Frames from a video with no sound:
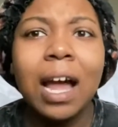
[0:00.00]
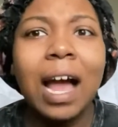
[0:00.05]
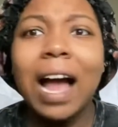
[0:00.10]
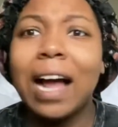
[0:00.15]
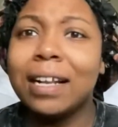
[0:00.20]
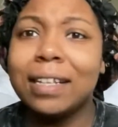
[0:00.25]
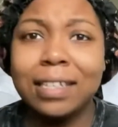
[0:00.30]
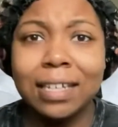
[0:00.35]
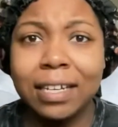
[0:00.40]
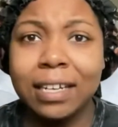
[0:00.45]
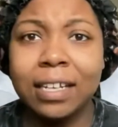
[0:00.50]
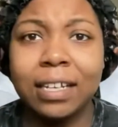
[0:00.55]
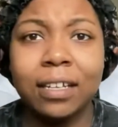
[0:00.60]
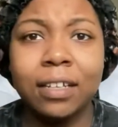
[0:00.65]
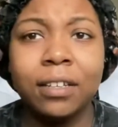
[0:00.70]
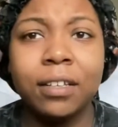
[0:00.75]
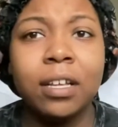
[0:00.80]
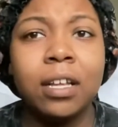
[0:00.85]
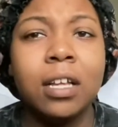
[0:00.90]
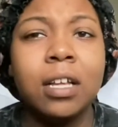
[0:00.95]
I
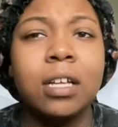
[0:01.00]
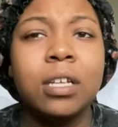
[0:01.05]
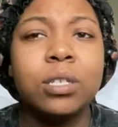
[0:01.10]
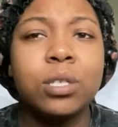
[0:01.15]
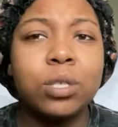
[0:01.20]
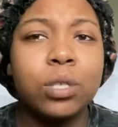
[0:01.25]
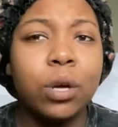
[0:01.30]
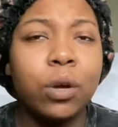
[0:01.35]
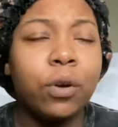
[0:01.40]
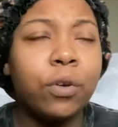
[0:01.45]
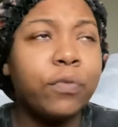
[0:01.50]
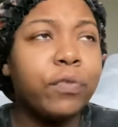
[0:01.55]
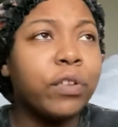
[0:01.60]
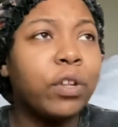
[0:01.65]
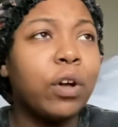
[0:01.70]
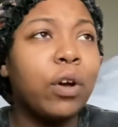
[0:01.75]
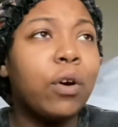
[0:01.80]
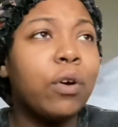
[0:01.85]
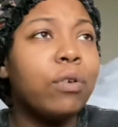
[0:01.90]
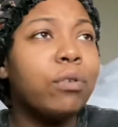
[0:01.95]
didn't. So for
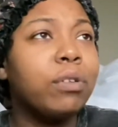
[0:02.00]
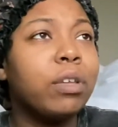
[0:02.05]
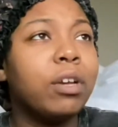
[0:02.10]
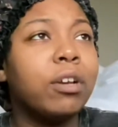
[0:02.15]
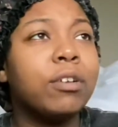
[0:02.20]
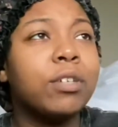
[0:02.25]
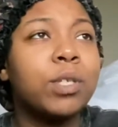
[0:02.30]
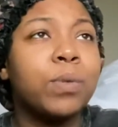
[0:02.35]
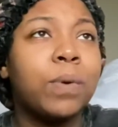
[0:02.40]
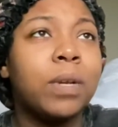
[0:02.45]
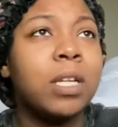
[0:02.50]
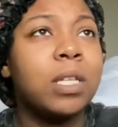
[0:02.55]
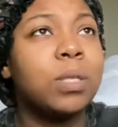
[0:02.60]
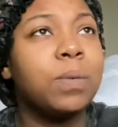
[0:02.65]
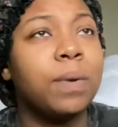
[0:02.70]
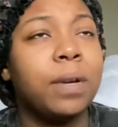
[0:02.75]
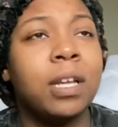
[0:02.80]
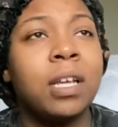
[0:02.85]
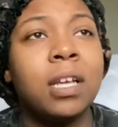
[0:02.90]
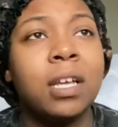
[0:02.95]
the whole year
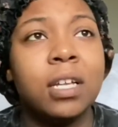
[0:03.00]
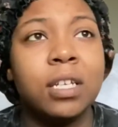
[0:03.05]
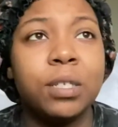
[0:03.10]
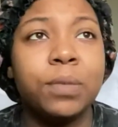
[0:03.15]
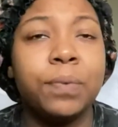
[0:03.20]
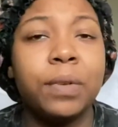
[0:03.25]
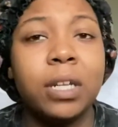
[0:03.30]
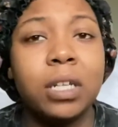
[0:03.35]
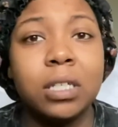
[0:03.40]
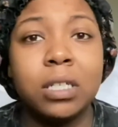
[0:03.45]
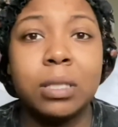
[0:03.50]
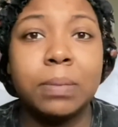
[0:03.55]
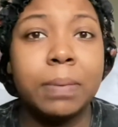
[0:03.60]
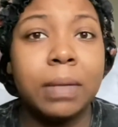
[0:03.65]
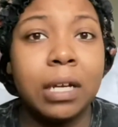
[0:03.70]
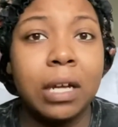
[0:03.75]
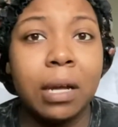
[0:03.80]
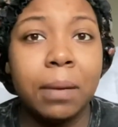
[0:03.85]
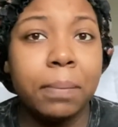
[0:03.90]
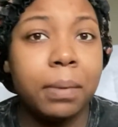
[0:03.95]
2020, it's really just
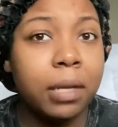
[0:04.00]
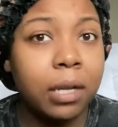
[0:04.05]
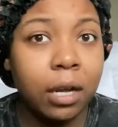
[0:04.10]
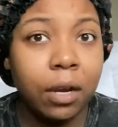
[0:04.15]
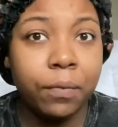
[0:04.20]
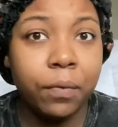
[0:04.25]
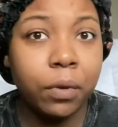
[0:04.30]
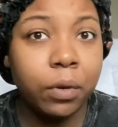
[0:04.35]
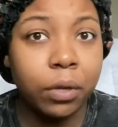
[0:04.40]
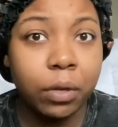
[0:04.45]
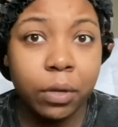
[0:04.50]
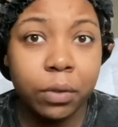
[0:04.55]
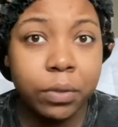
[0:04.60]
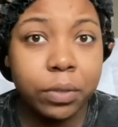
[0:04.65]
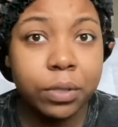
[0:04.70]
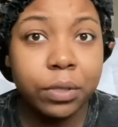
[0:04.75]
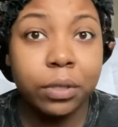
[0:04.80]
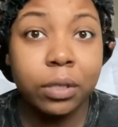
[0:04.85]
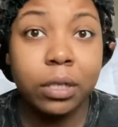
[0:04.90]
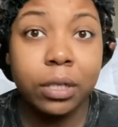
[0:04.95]
been an up and down roller
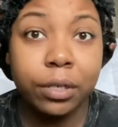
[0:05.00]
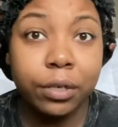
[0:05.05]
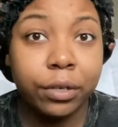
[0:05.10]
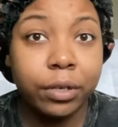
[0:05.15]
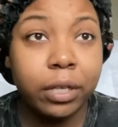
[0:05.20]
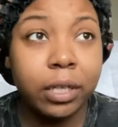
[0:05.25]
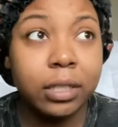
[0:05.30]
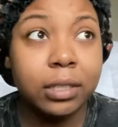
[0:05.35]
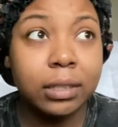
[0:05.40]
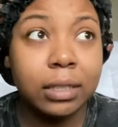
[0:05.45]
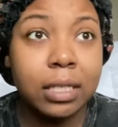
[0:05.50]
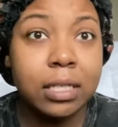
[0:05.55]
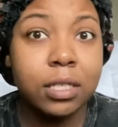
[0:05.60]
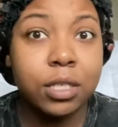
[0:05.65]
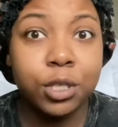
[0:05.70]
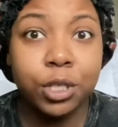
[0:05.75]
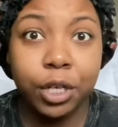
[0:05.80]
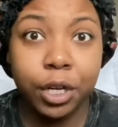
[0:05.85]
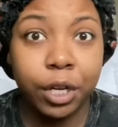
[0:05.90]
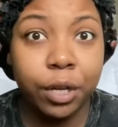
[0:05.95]
coaster, literally,
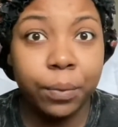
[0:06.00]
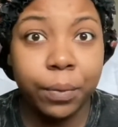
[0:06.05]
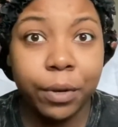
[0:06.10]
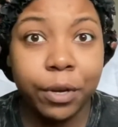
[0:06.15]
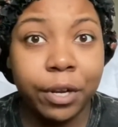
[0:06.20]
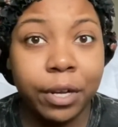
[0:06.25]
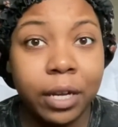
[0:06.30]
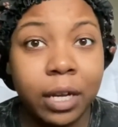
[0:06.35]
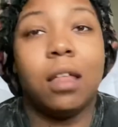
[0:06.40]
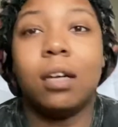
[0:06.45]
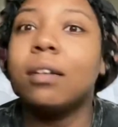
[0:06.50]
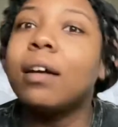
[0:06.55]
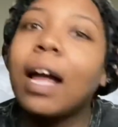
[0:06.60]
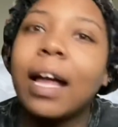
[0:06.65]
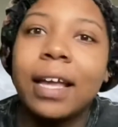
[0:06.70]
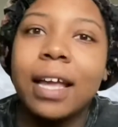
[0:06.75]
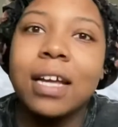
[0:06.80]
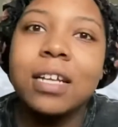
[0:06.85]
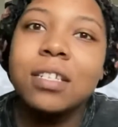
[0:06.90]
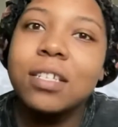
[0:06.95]
since January.
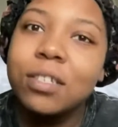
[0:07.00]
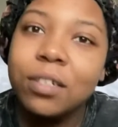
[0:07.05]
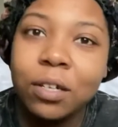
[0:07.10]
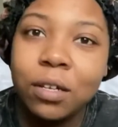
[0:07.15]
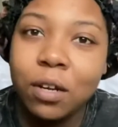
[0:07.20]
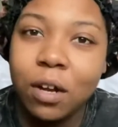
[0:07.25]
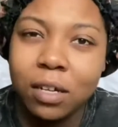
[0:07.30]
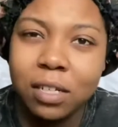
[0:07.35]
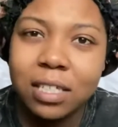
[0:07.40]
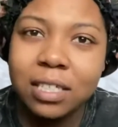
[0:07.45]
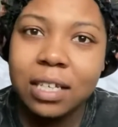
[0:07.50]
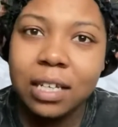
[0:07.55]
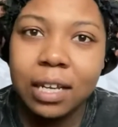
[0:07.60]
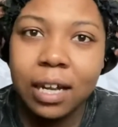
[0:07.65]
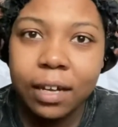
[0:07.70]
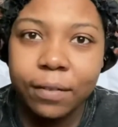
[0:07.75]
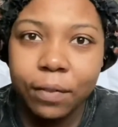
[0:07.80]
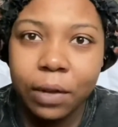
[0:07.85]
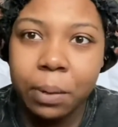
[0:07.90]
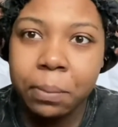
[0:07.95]
I guess you can call this a
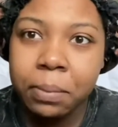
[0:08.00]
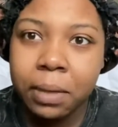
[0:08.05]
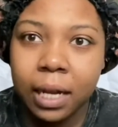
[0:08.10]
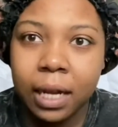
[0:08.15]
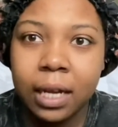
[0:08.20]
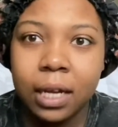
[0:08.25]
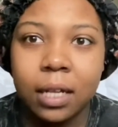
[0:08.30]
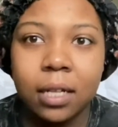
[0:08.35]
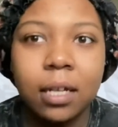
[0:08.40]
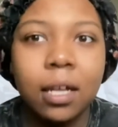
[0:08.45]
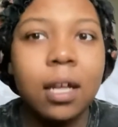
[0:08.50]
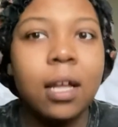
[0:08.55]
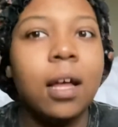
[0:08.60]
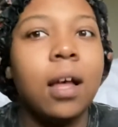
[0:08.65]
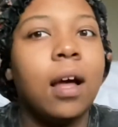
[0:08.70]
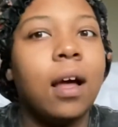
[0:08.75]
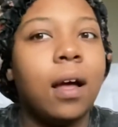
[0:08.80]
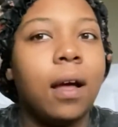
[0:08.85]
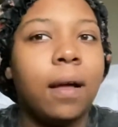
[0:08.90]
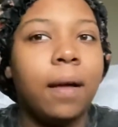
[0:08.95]
life update.
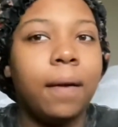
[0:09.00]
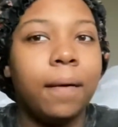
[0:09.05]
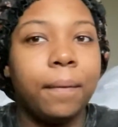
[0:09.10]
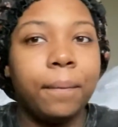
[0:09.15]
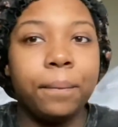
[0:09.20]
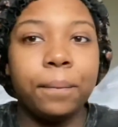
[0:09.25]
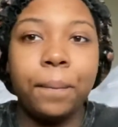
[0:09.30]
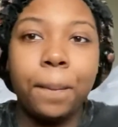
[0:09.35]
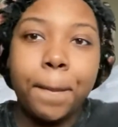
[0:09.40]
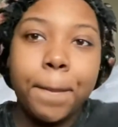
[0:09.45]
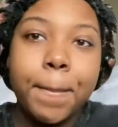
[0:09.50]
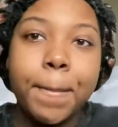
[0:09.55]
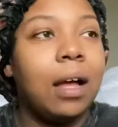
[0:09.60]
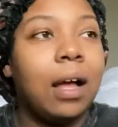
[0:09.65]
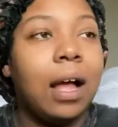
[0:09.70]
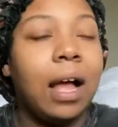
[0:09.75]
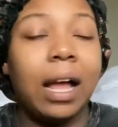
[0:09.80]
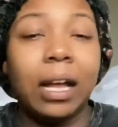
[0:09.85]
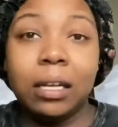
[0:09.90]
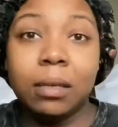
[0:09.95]
I
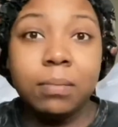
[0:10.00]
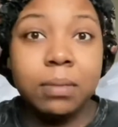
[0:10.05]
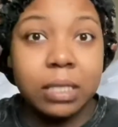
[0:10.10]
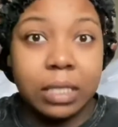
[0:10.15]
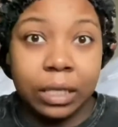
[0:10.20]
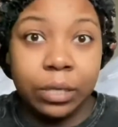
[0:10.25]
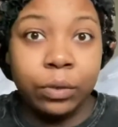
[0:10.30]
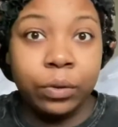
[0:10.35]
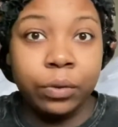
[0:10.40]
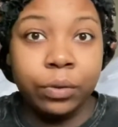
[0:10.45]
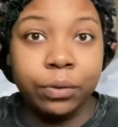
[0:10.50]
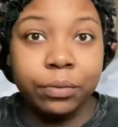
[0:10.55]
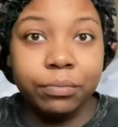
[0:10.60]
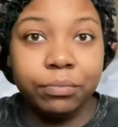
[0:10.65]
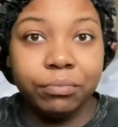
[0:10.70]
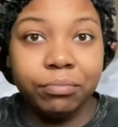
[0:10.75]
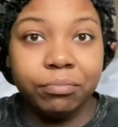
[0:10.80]
am single.